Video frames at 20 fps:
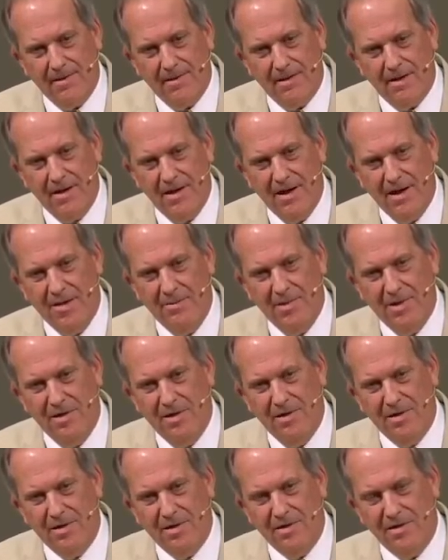Haman,
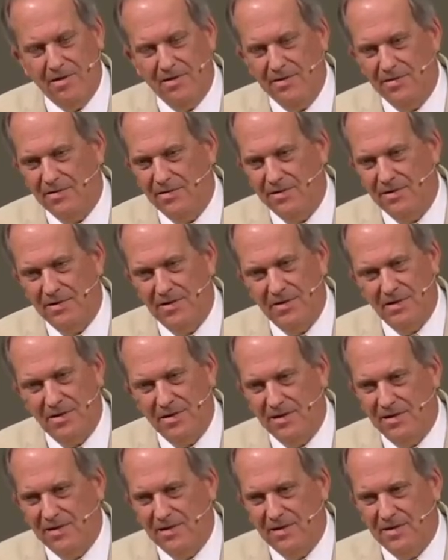a
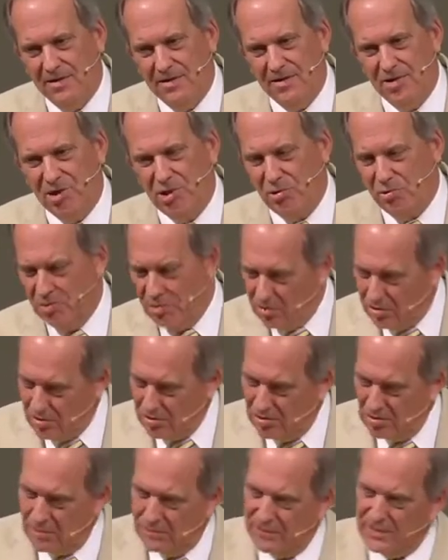
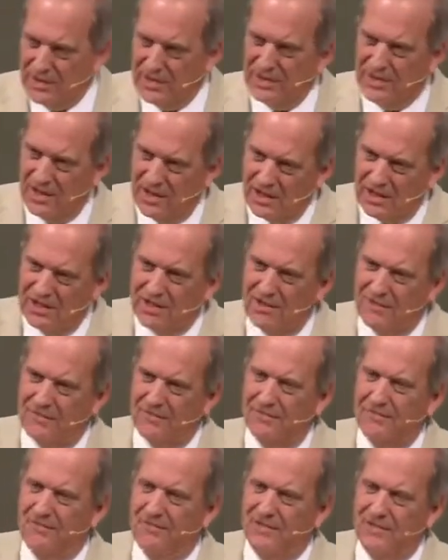shrewd, vindictive
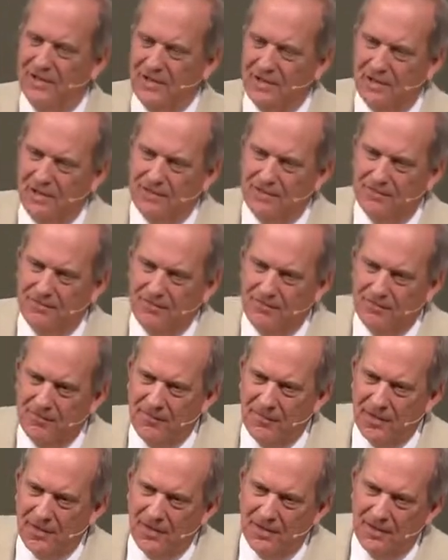villain.
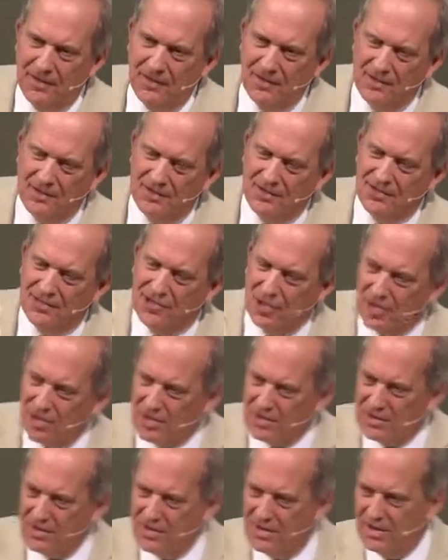
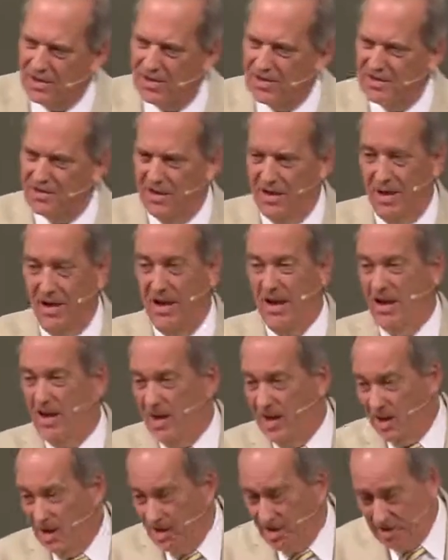Xerxes, a
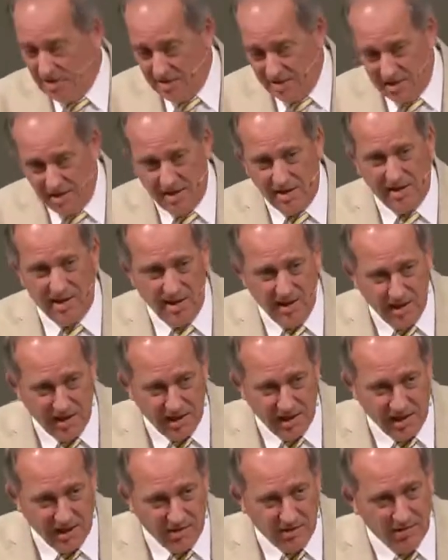lazy
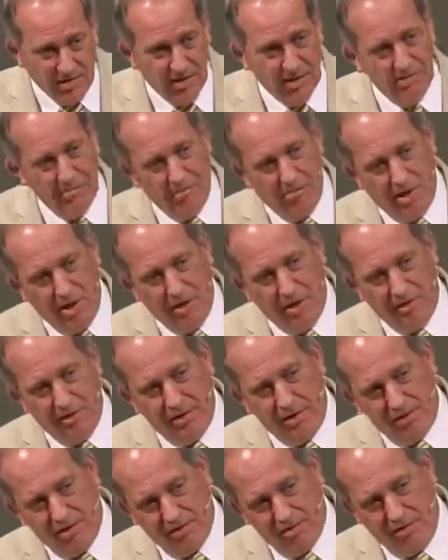king who didn't bother
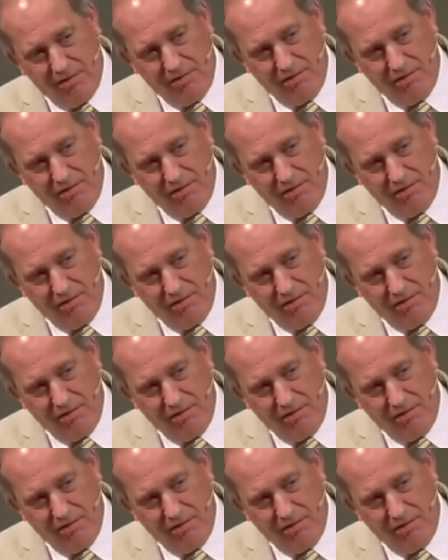to do his